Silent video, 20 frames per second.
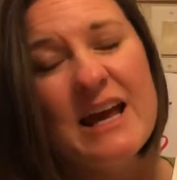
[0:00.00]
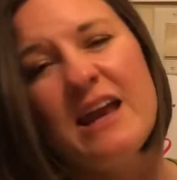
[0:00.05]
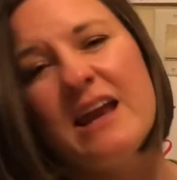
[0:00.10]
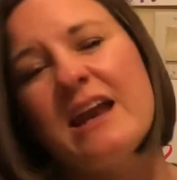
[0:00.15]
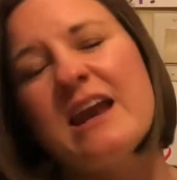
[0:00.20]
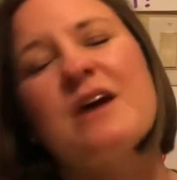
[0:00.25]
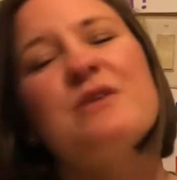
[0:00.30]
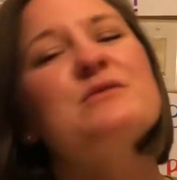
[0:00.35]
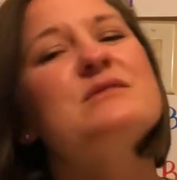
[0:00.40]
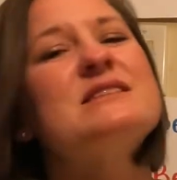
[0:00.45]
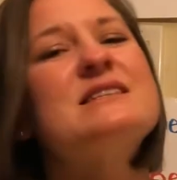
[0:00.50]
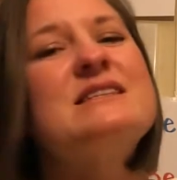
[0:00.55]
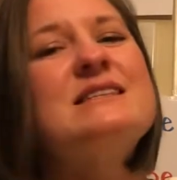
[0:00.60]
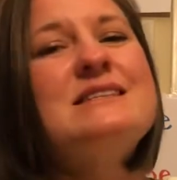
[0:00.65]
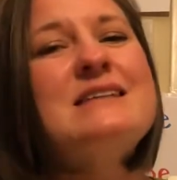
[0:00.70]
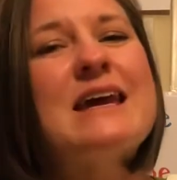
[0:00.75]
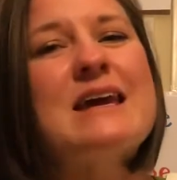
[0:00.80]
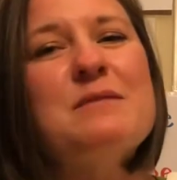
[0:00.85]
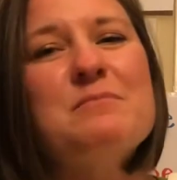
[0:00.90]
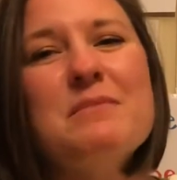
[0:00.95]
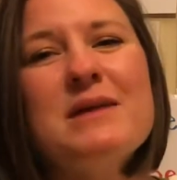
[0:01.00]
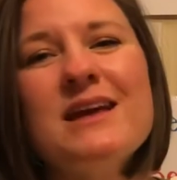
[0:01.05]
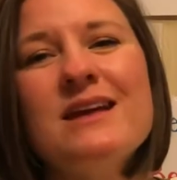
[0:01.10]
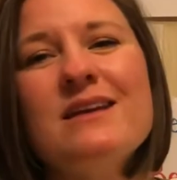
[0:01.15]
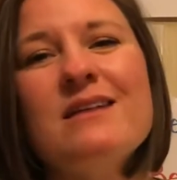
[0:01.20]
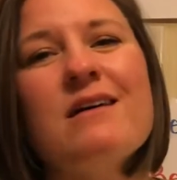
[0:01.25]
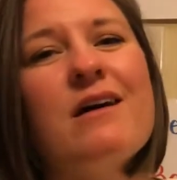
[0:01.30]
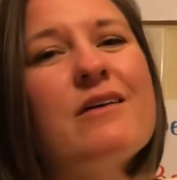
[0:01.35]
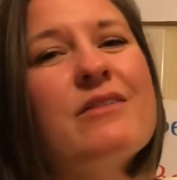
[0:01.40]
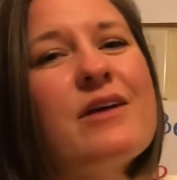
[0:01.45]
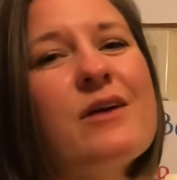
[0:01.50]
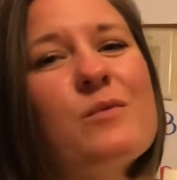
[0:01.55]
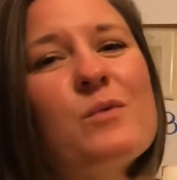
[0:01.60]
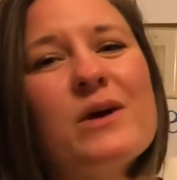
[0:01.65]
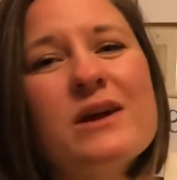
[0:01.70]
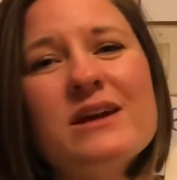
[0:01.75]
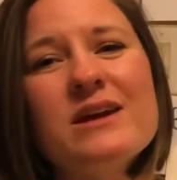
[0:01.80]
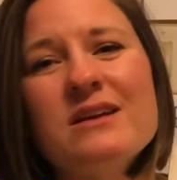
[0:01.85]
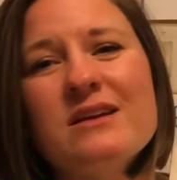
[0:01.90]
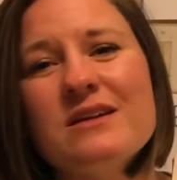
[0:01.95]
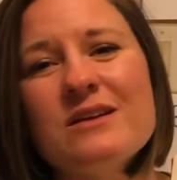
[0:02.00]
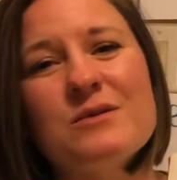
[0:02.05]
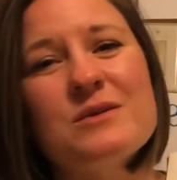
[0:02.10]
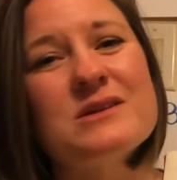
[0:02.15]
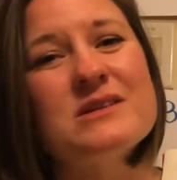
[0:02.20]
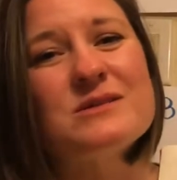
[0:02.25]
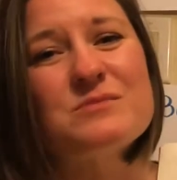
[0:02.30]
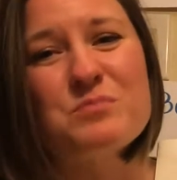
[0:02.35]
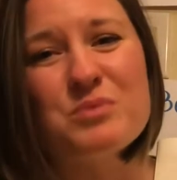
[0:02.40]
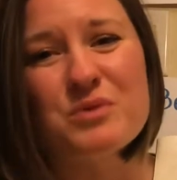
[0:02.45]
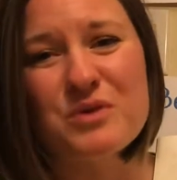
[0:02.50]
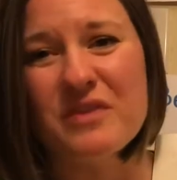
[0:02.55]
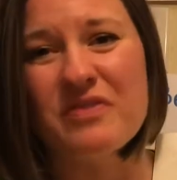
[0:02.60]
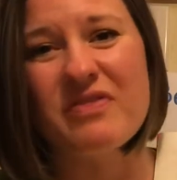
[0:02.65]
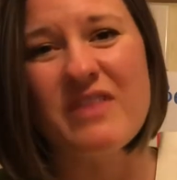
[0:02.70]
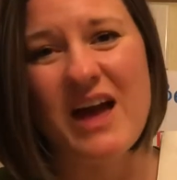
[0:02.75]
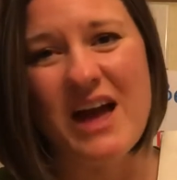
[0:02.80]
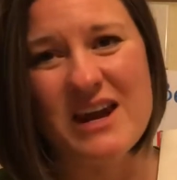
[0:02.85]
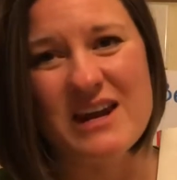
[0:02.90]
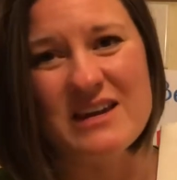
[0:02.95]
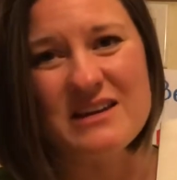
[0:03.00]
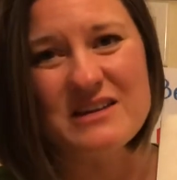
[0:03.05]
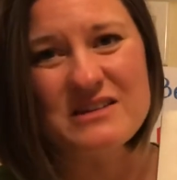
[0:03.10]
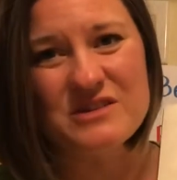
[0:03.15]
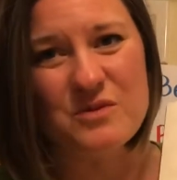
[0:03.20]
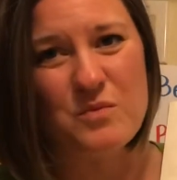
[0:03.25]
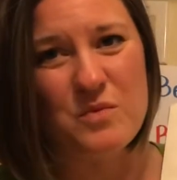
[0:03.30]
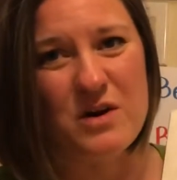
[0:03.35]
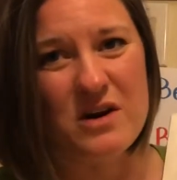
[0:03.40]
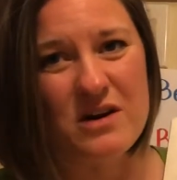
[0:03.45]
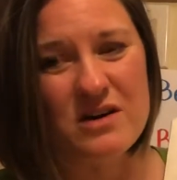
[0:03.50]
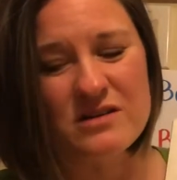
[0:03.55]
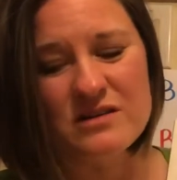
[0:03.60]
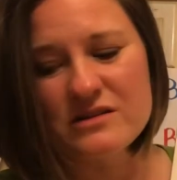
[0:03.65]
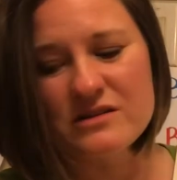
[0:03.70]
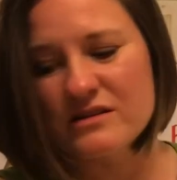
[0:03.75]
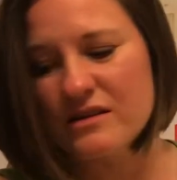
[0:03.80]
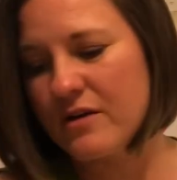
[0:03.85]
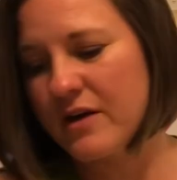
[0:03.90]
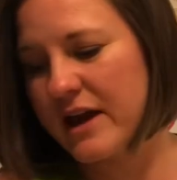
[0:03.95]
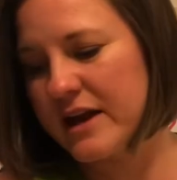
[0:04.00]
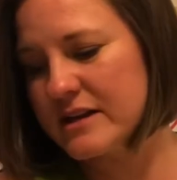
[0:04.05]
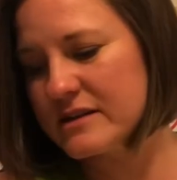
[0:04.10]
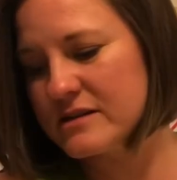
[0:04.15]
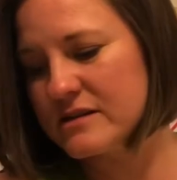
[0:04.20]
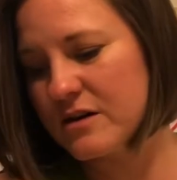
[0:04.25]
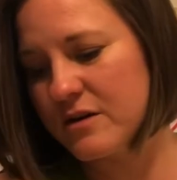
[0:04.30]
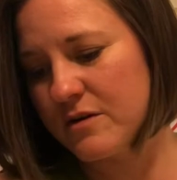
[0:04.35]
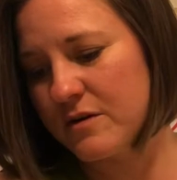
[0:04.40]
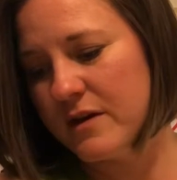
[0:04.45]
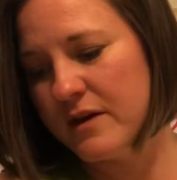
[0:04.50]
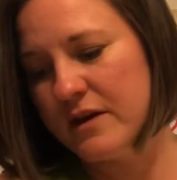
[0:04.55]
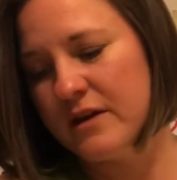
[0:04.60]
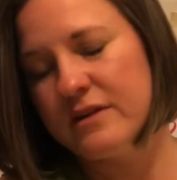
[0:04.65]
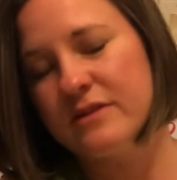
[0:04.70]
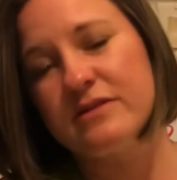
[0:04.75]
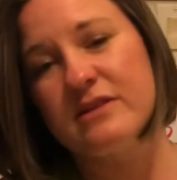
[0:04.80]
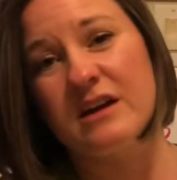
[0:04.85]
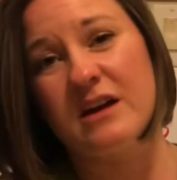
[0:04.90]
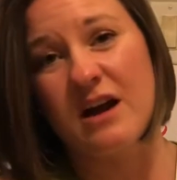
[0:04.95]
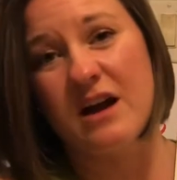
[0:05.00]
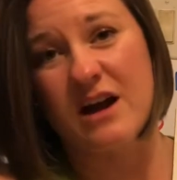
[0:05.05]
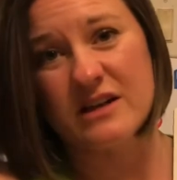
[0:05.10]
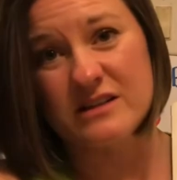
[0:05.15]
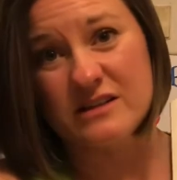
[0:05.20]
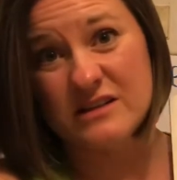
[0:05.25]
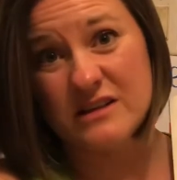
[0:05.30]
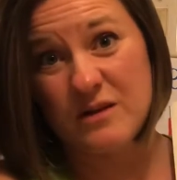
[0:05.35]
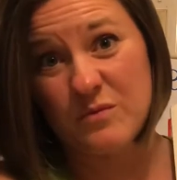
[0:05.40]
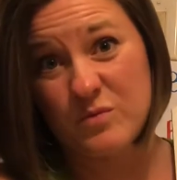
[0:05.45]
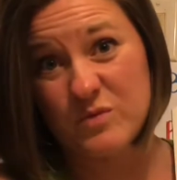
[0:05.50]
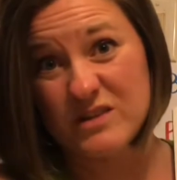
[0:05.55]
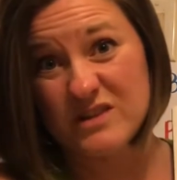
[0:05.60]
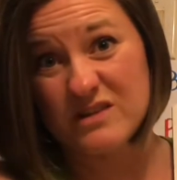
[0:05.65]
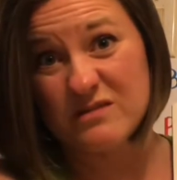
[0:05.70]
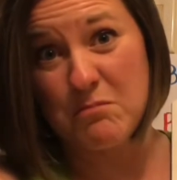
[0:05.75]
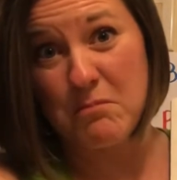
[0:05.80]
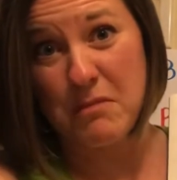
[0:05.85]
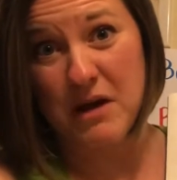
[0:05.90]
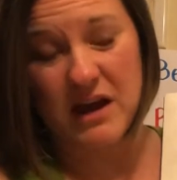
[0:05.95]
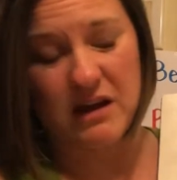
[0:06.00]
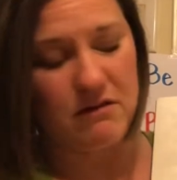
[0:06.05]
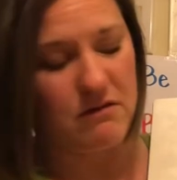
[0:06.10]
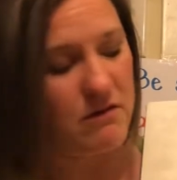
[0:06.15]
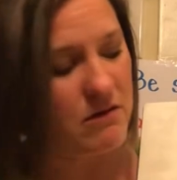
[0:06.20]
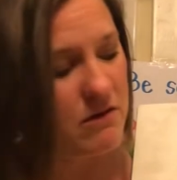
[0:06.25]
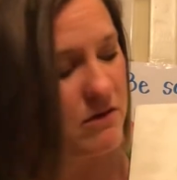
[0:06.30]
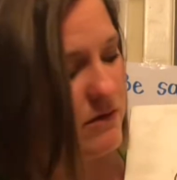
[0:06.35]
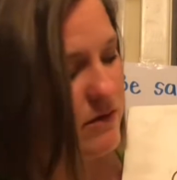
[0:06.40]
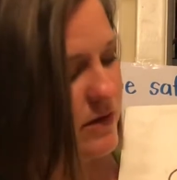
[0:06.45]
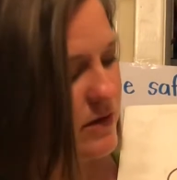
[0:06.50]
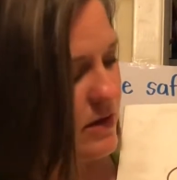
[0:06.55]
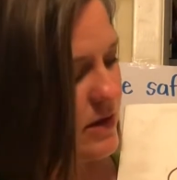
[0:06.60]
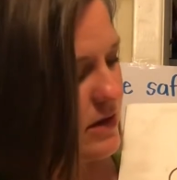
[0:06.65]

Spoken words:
Now, statement, all they want you to do is put that into words, okay? So the guy's name was Michael.